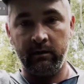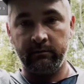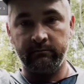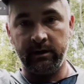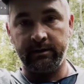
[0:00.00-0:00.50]

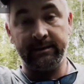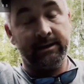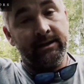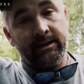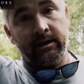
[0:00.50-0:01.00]
But
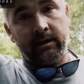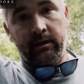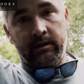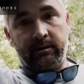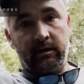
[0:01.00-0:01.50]

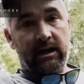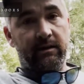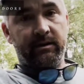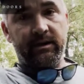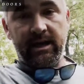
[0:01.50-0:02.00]
that's all I got
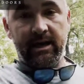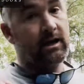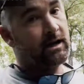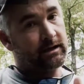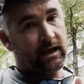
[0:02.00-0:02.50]
for today.
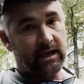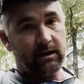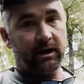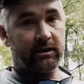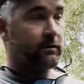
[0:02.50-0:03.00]
Got to get
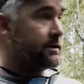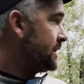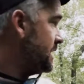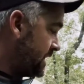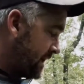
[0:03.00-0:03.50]
back to work.
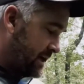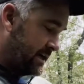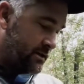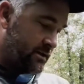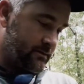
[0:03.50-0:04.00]
I got
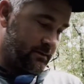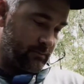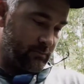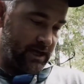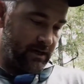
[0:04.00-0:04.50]

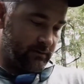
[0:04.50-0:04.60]
about